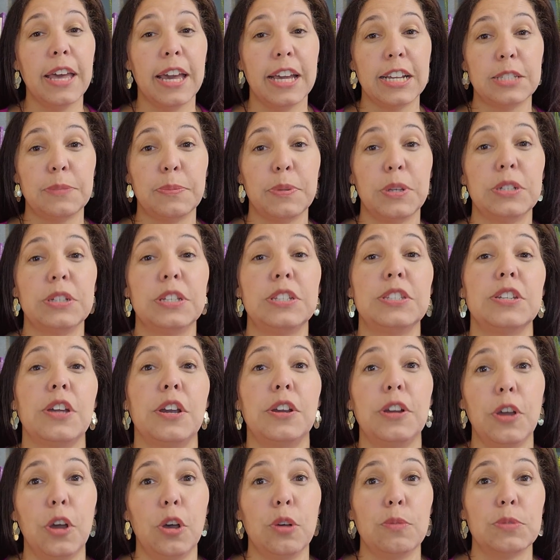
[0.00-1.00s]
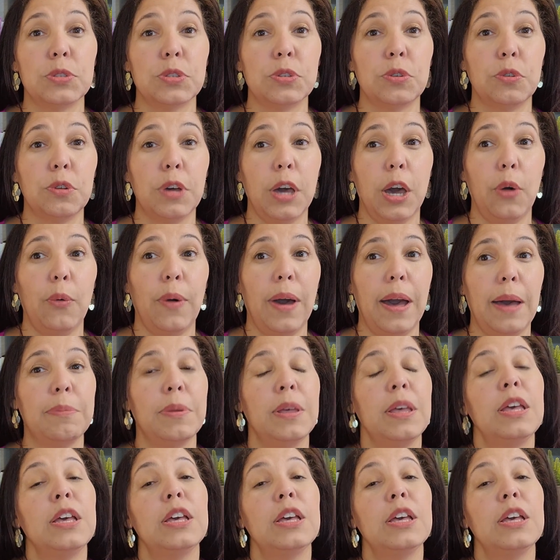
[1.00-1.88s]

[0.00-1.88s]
expert to start a homeschool co-op.